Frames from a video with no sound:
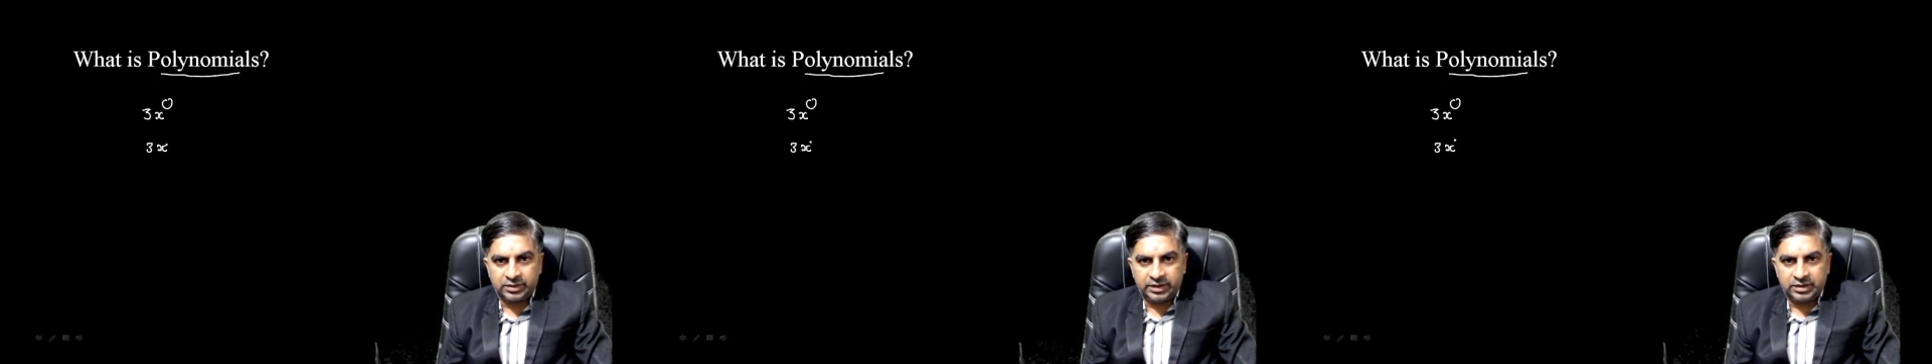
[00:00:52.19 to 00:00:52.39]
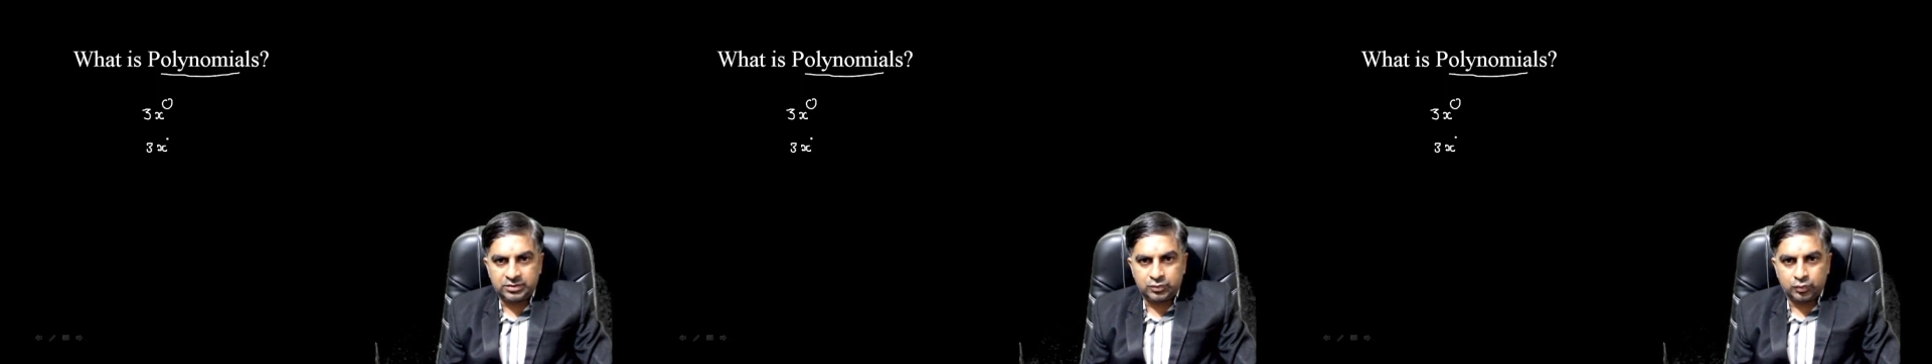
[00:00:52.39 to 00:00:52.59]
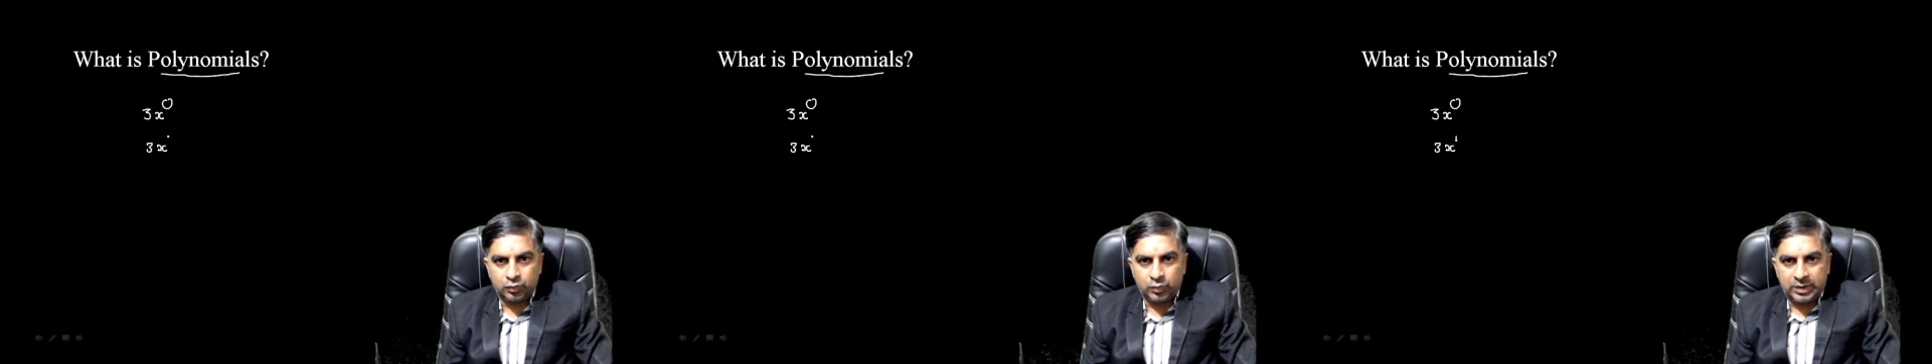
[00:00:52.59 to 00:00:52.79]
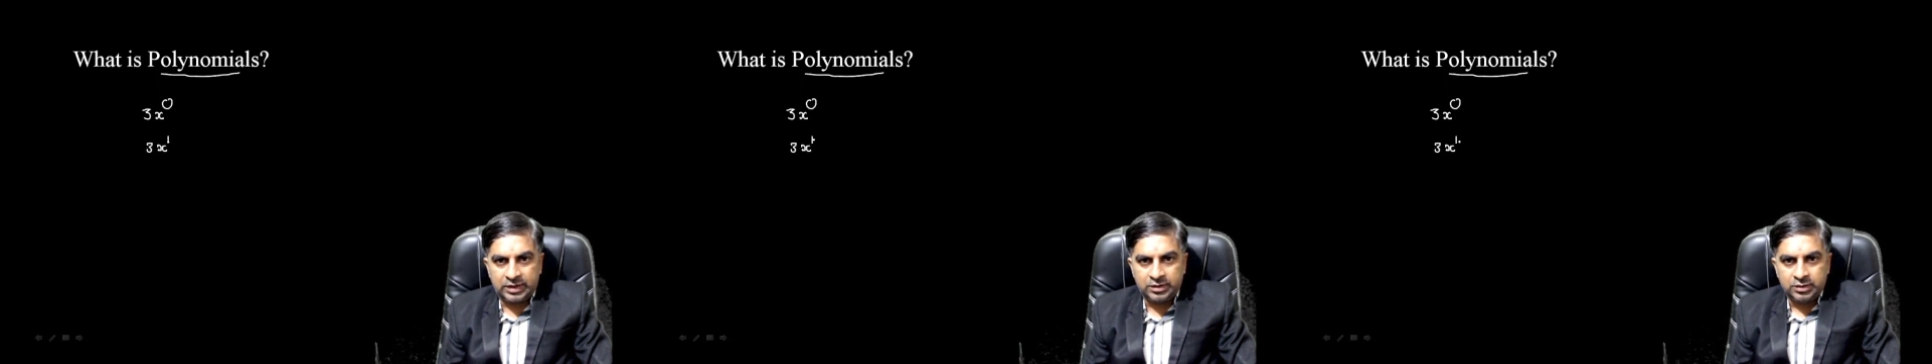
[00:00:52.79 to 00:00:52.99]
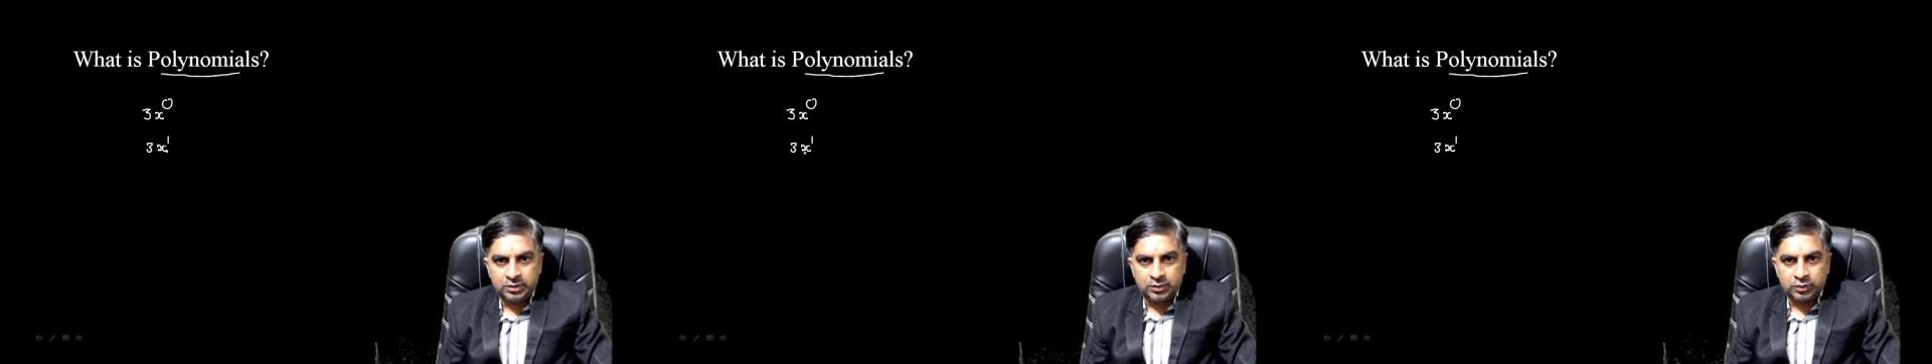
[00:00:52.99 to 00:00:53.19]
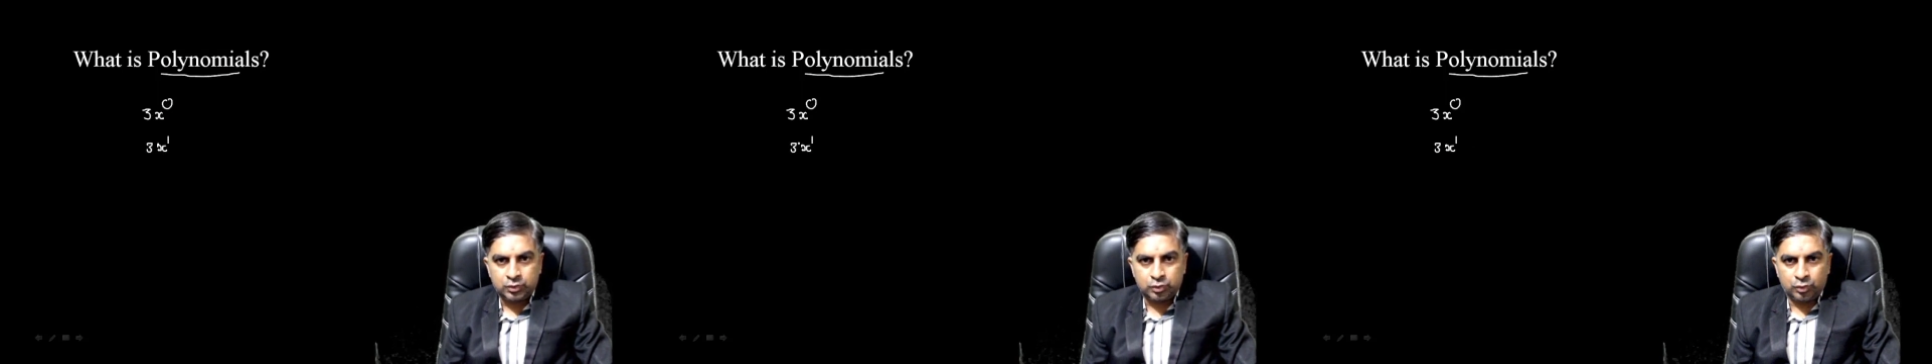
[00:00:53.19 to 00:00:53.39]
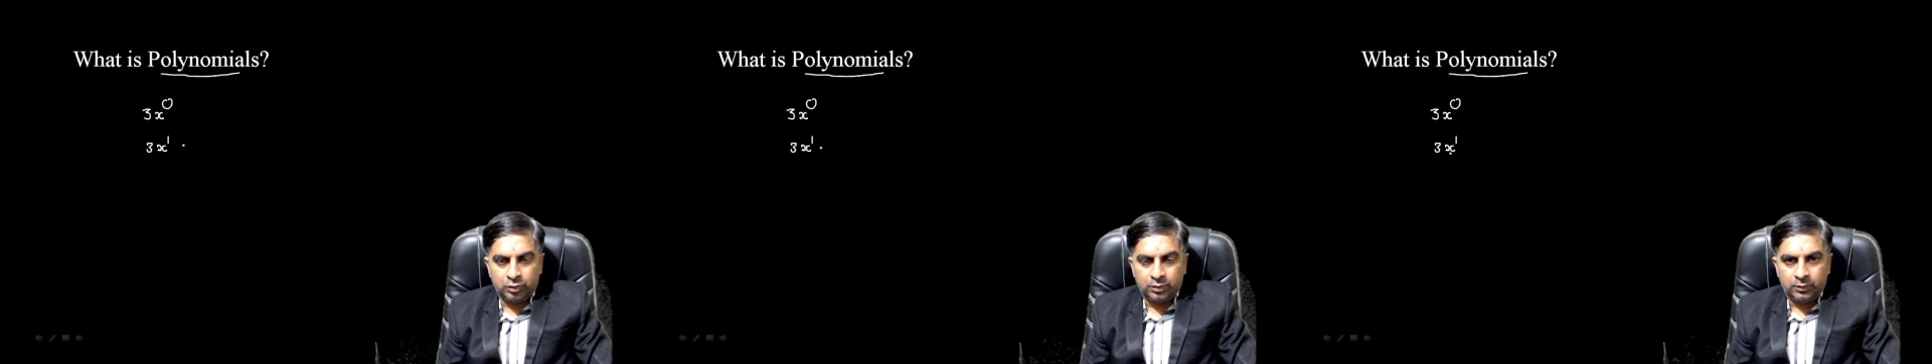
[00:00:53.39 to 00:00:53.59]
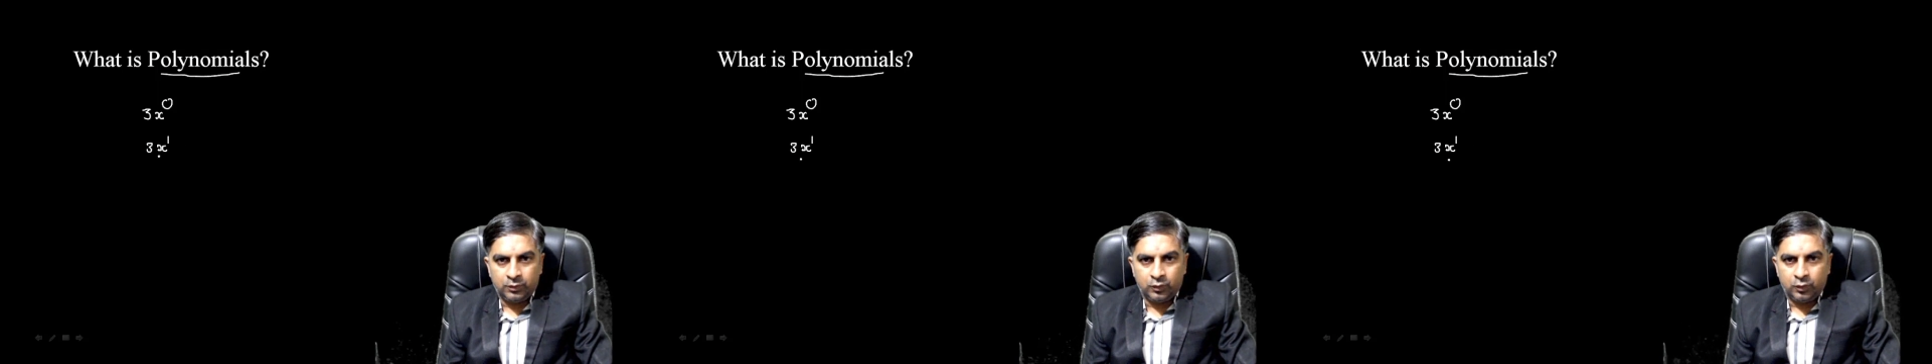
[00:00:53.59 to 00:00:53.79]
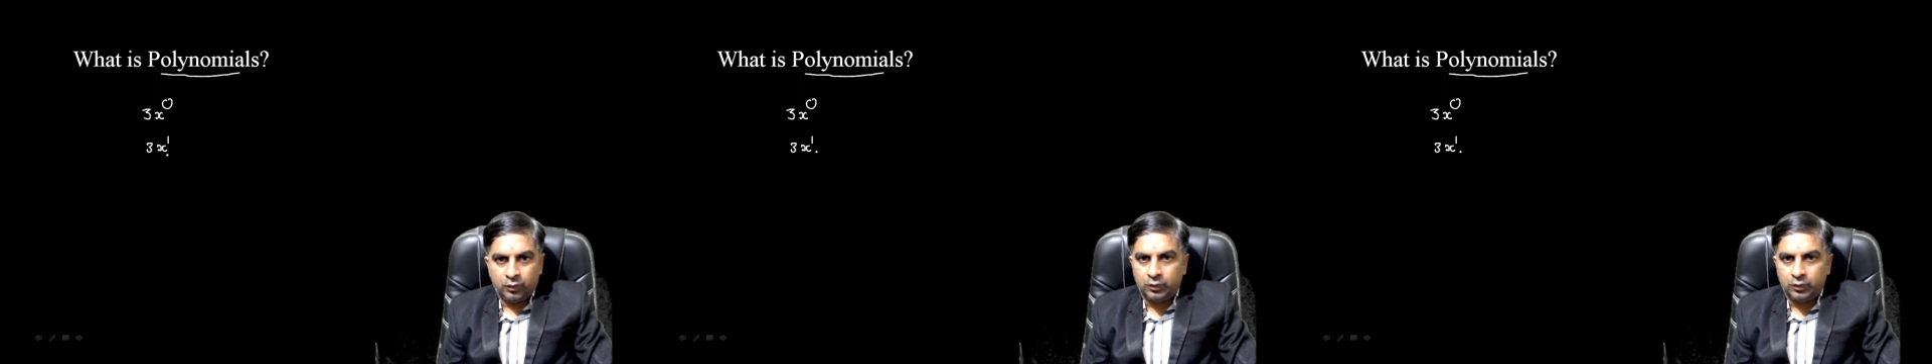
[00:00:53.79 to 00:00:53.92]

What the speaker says: raised to 1, so